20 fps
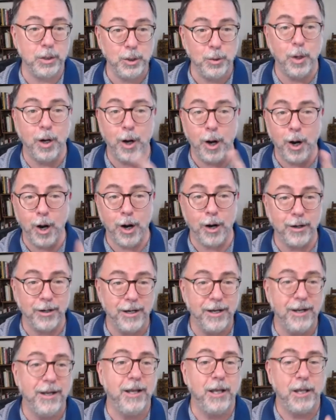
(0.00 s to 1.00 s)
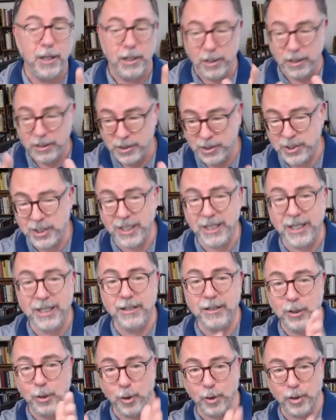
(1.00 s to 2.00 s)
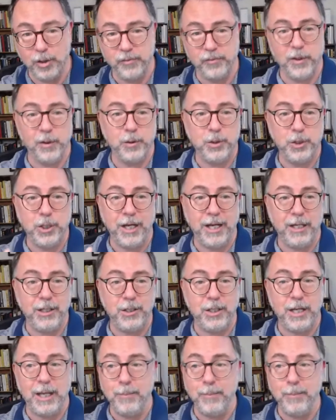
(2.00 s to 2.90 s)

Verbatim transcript: You are seeing the order flow change.